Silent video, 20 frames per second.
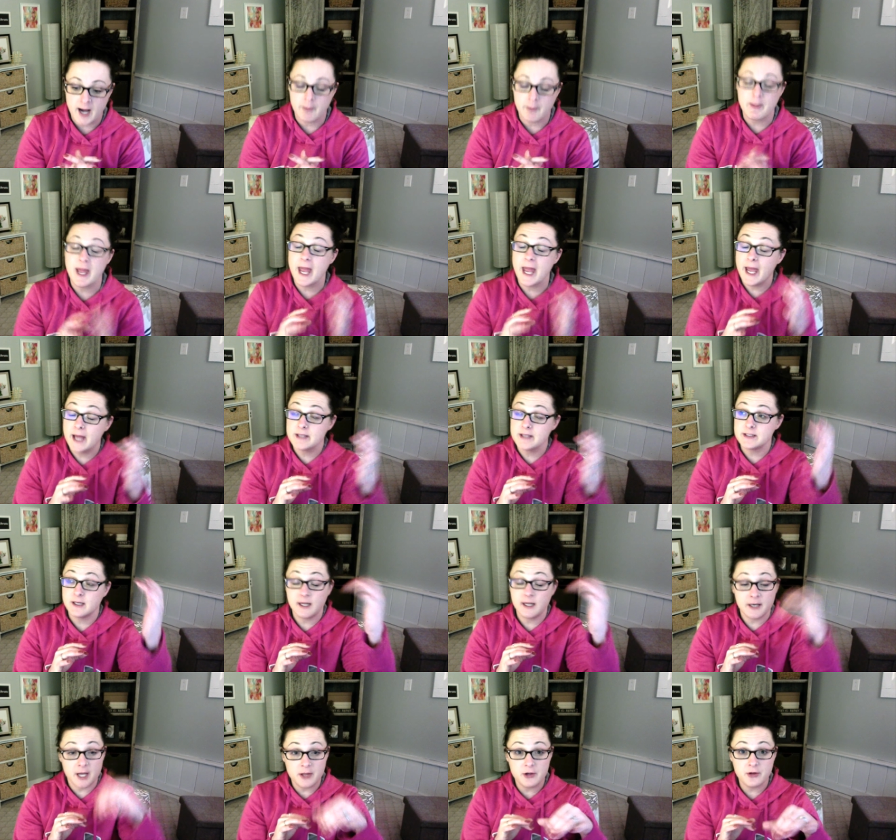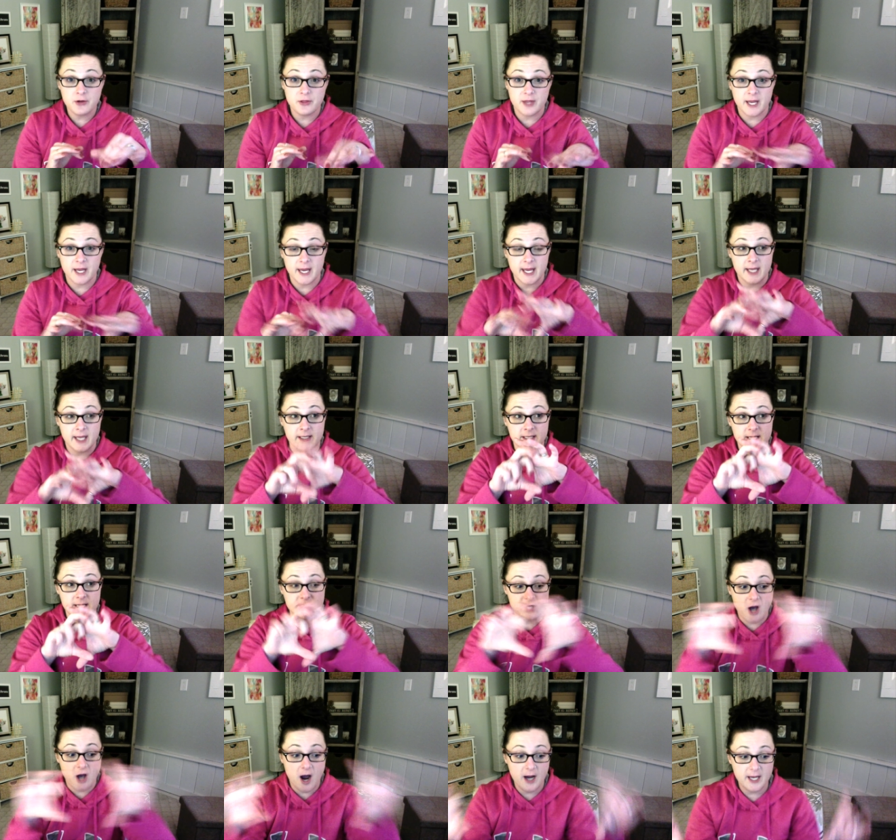And another thing in
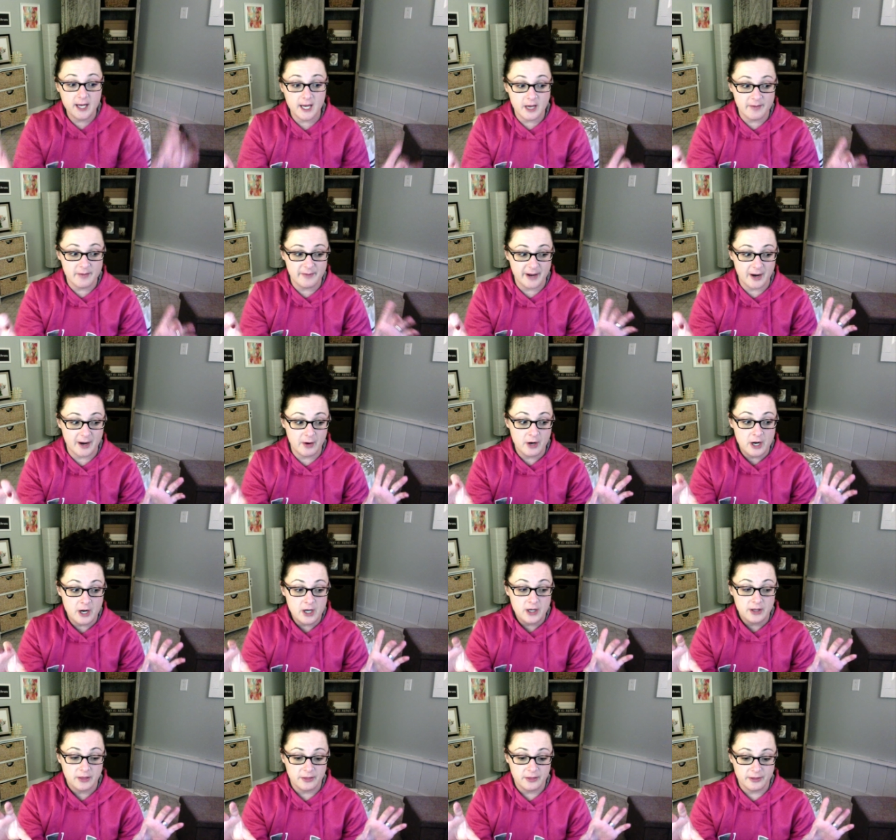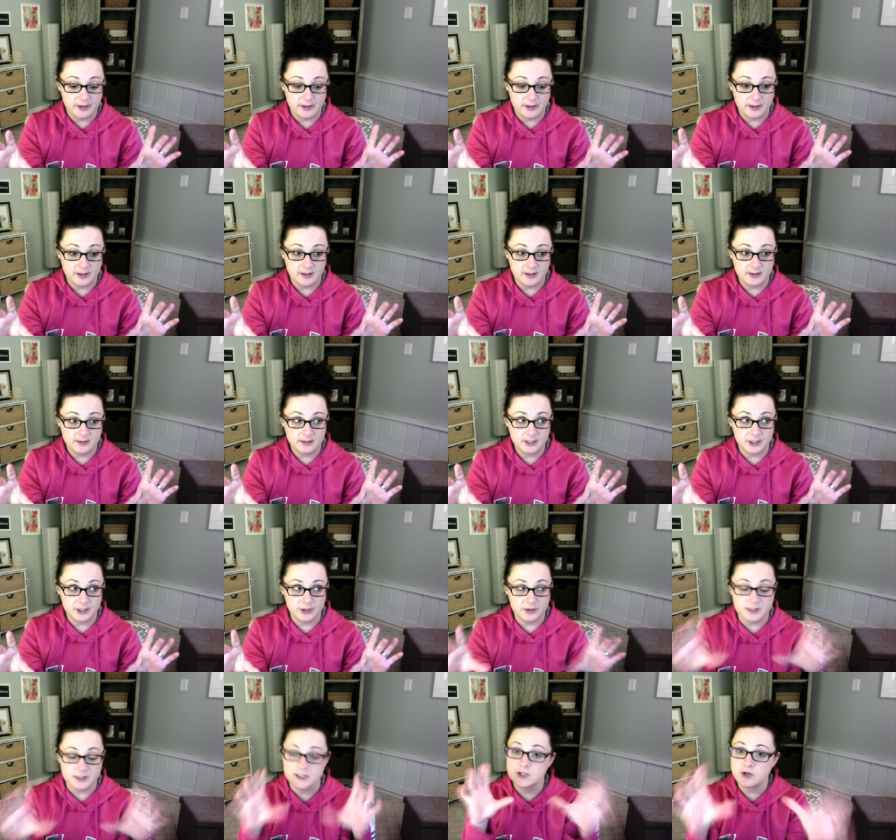talking about the
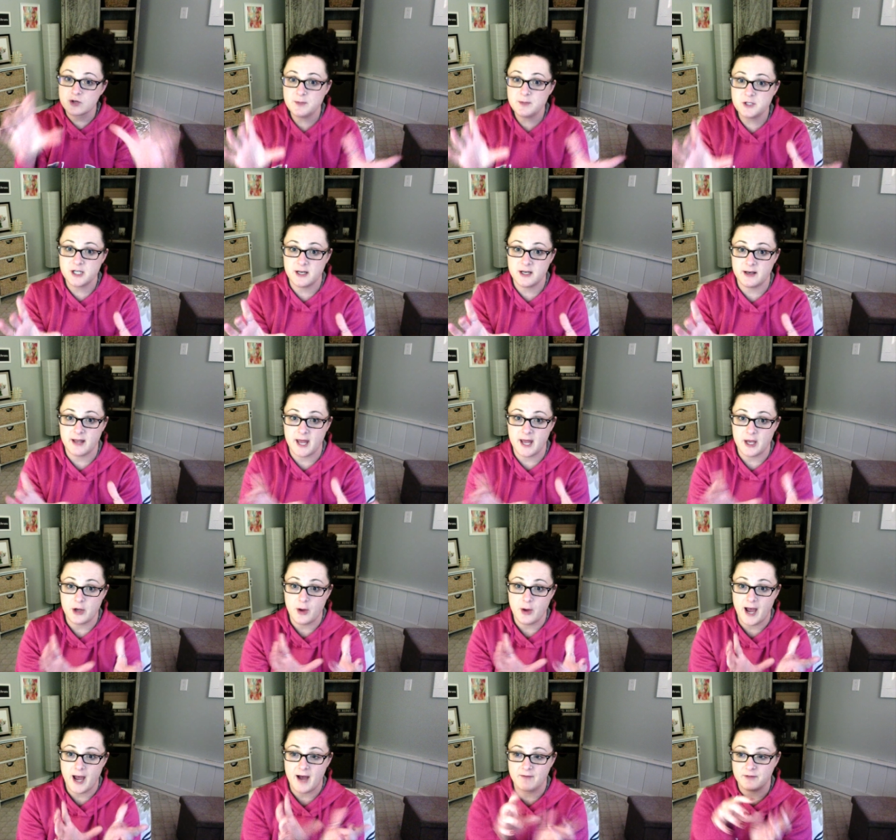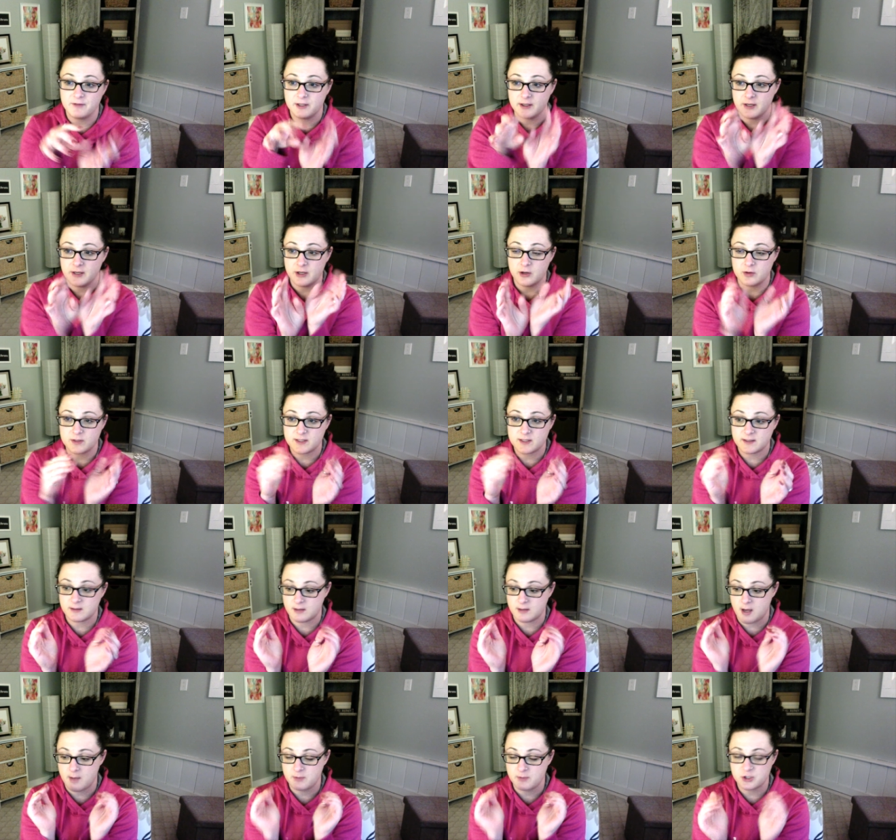description that you have, the
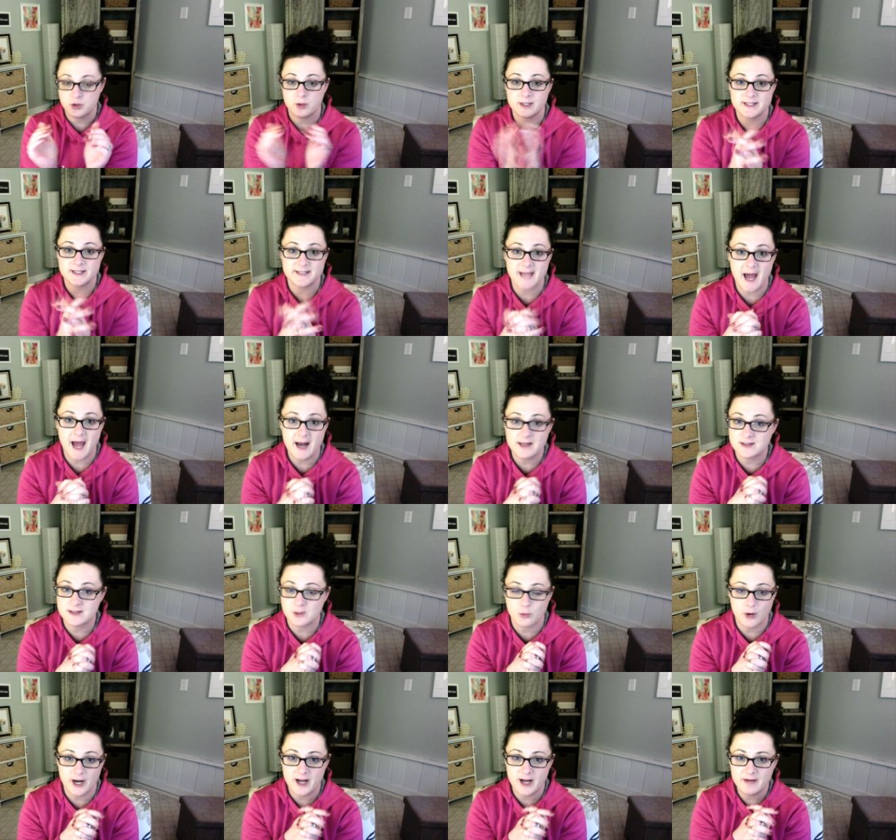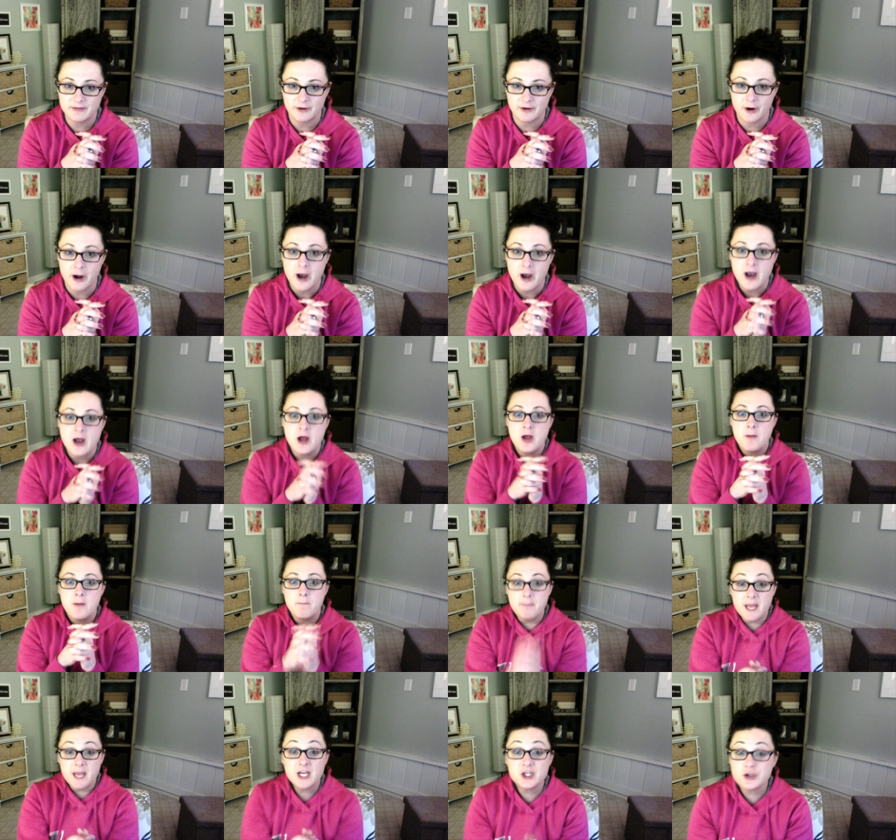short status or whatever,
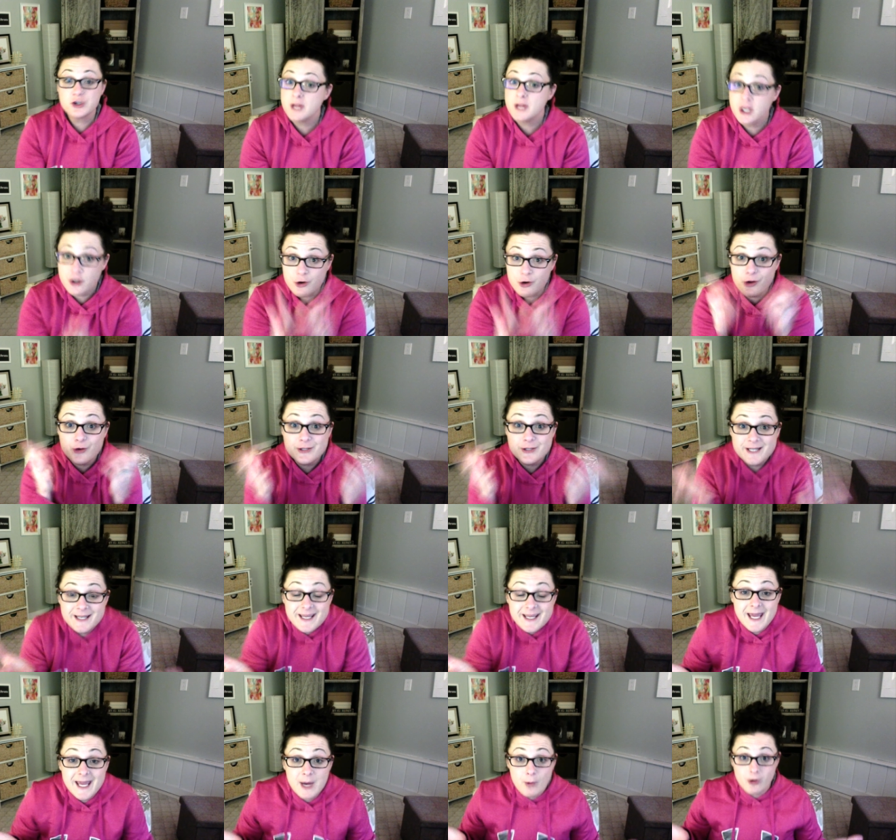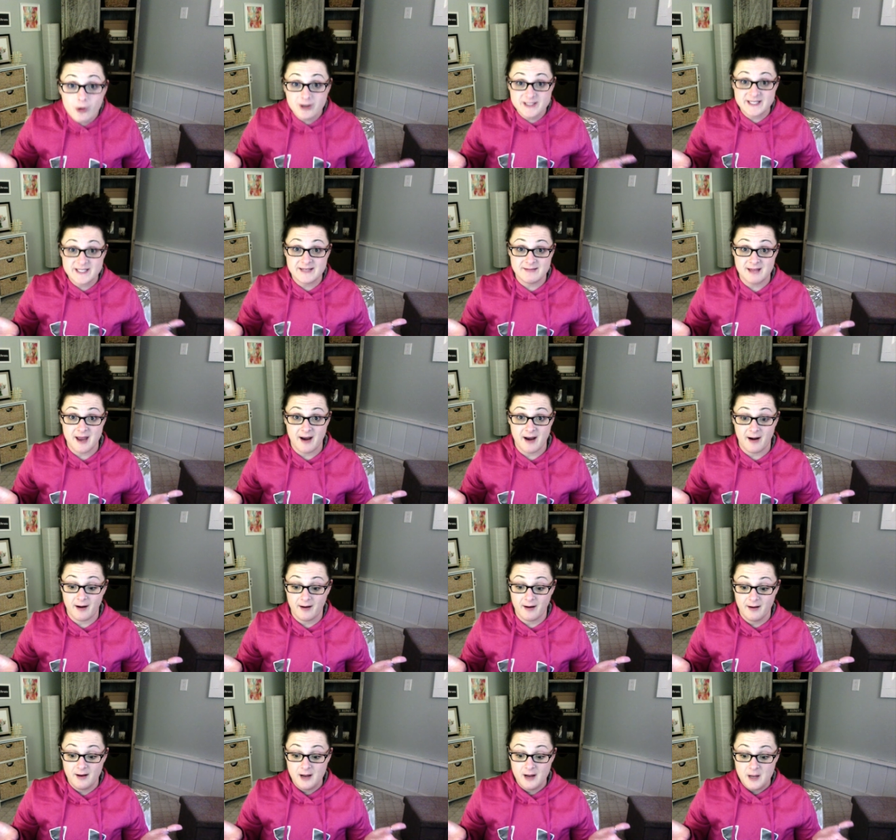make sure that you're using keywords in there,
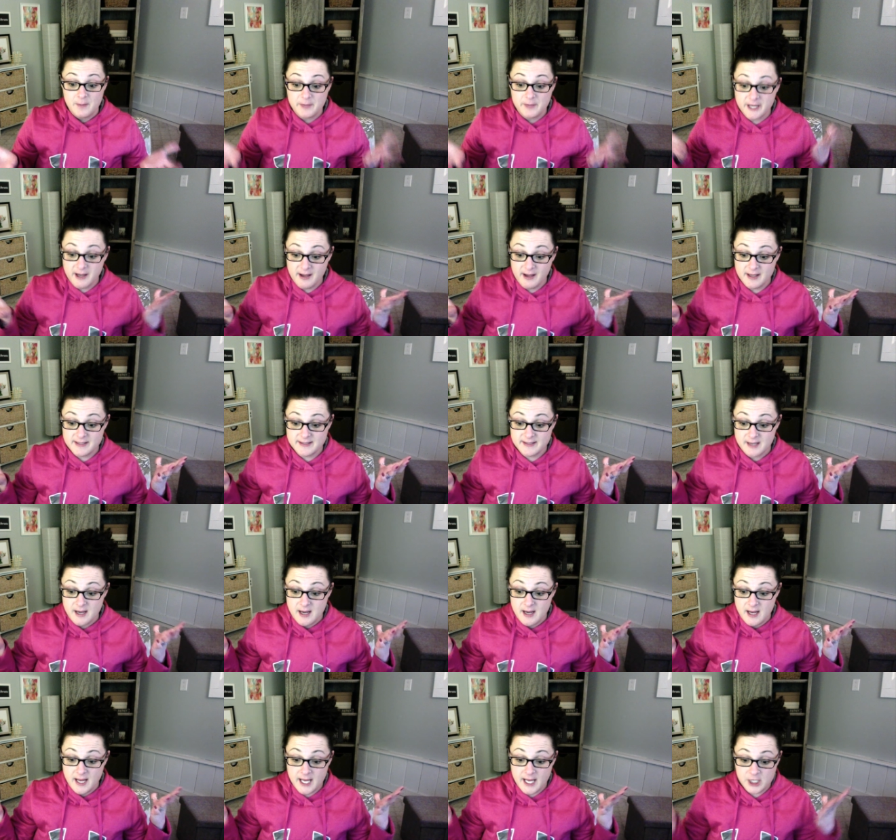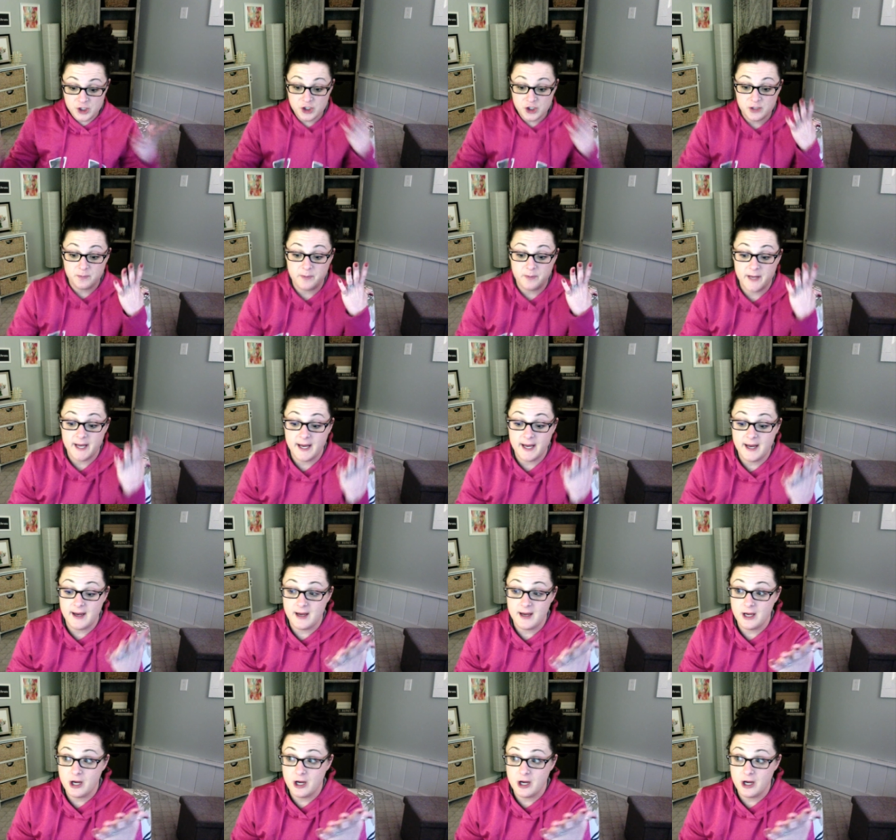because it should be,